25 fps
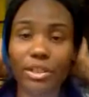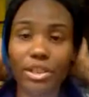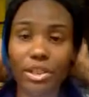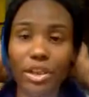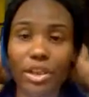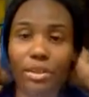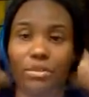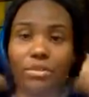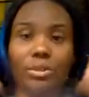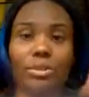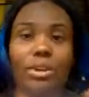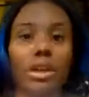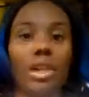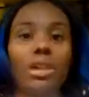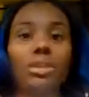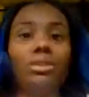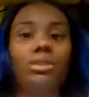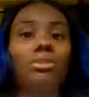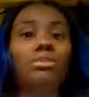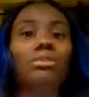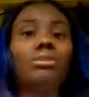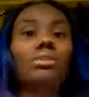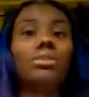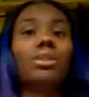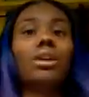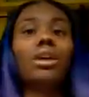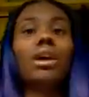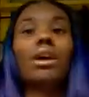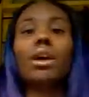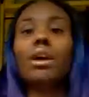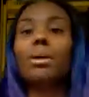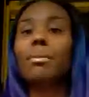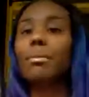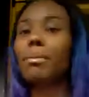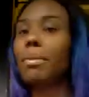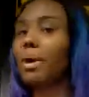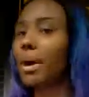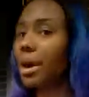term you guys use.
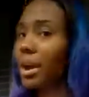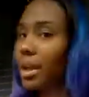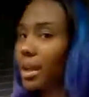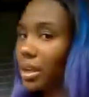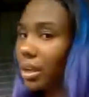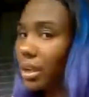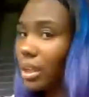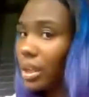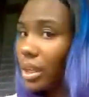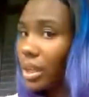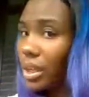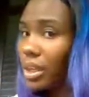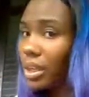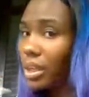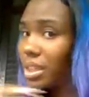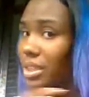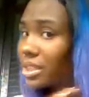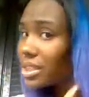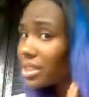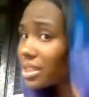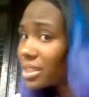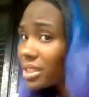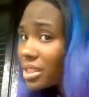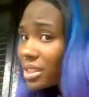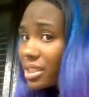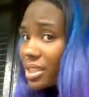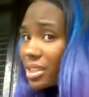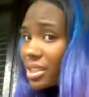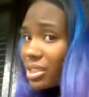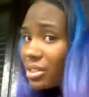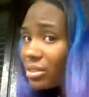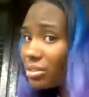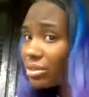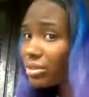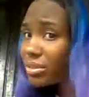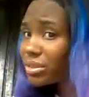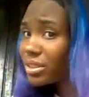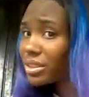But it is
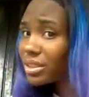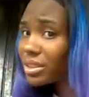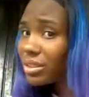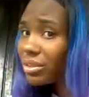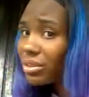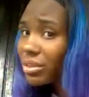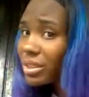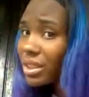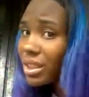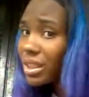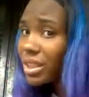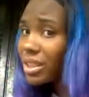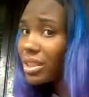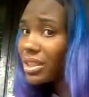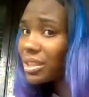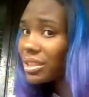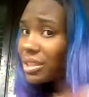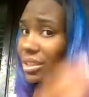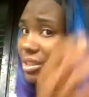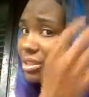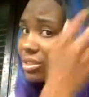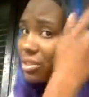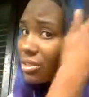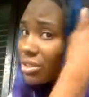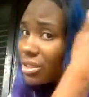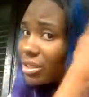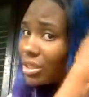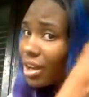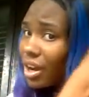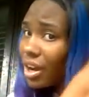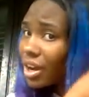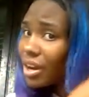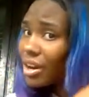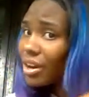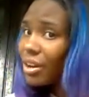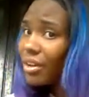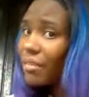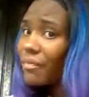still silky, still
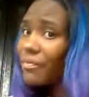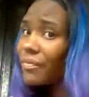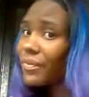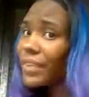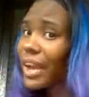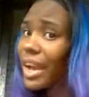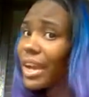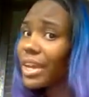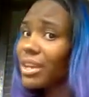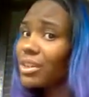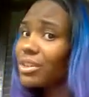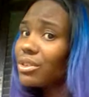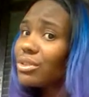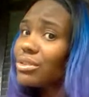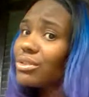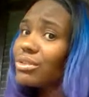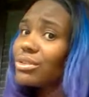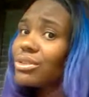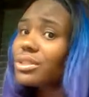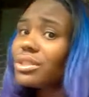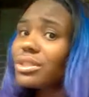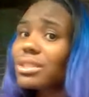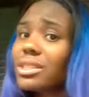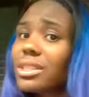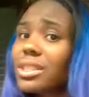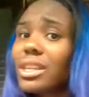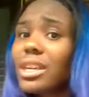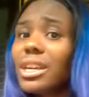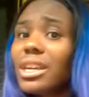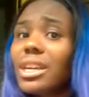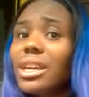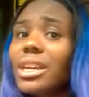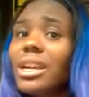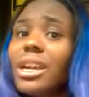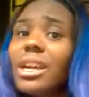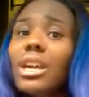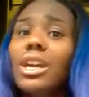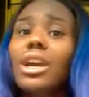soft. I used
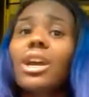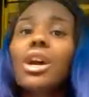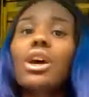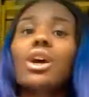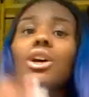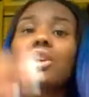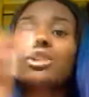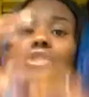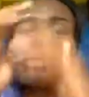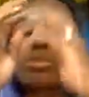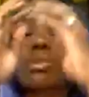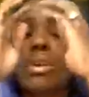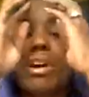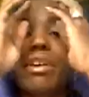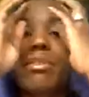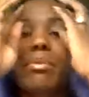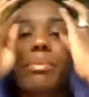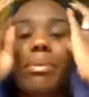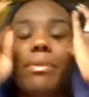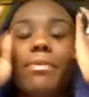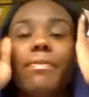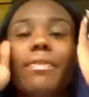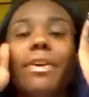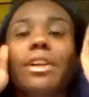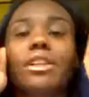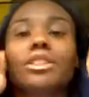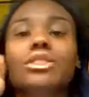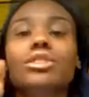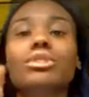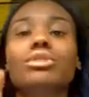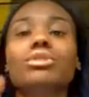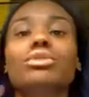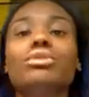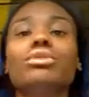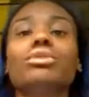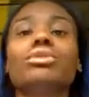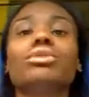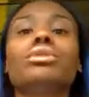the Suave
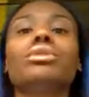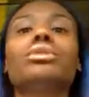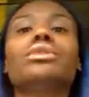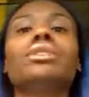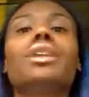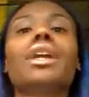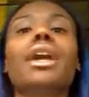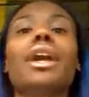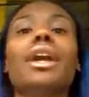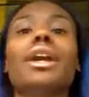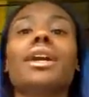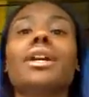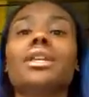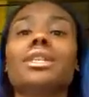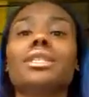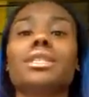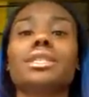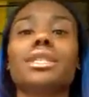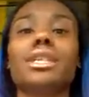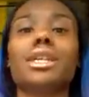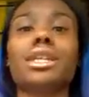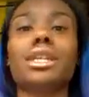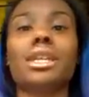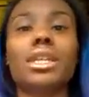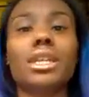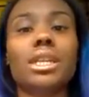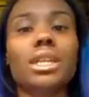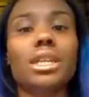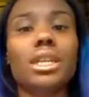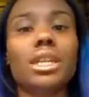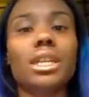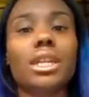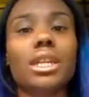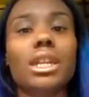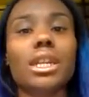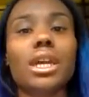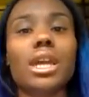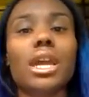Professionals
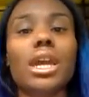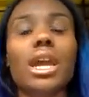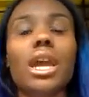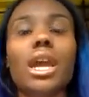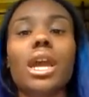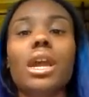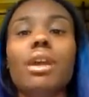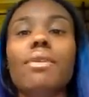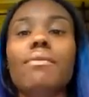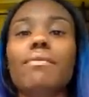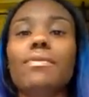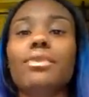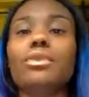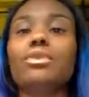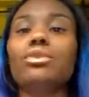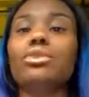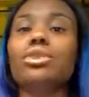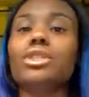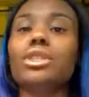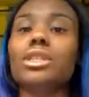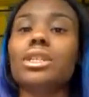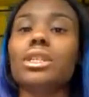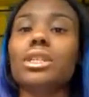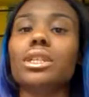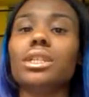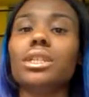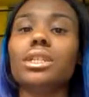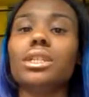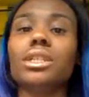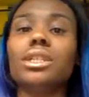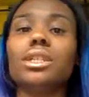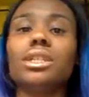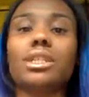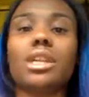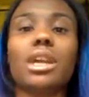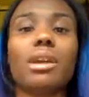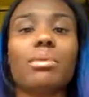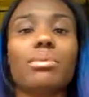Keratin Infusion
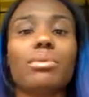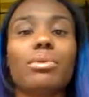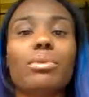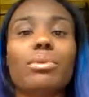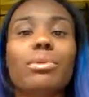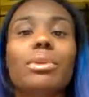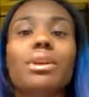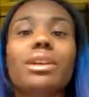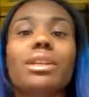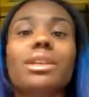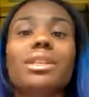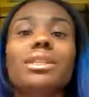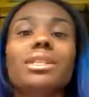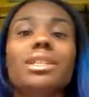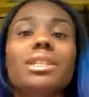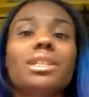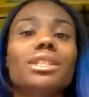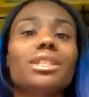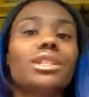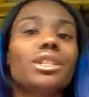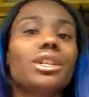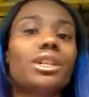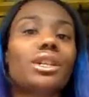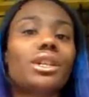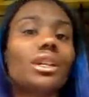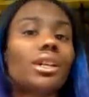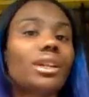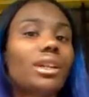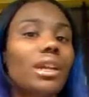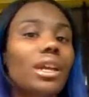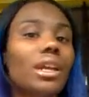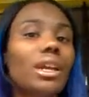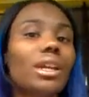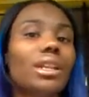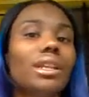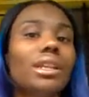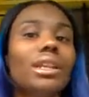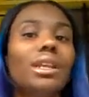shampoo and conditioner.
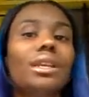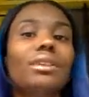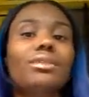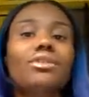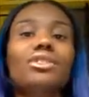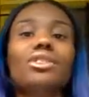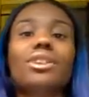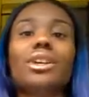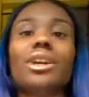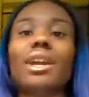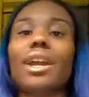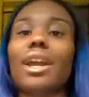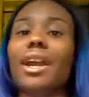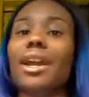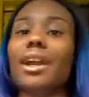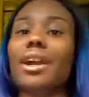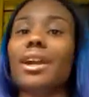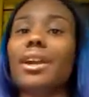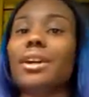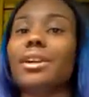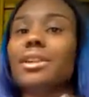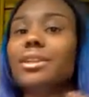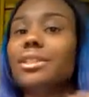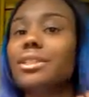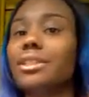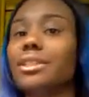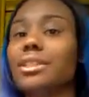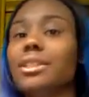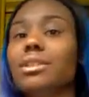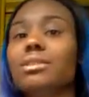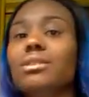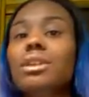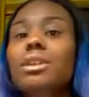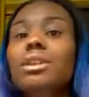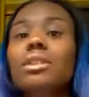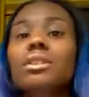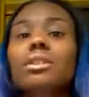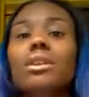It leaves your hair
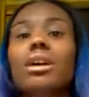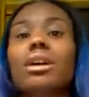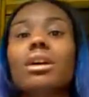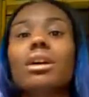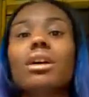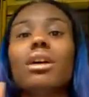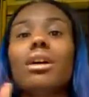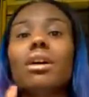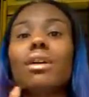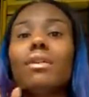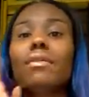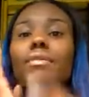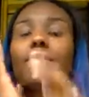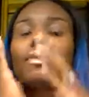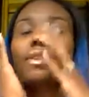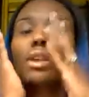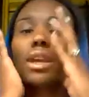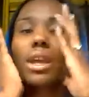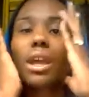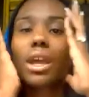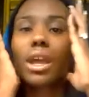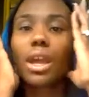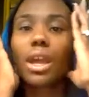silky soft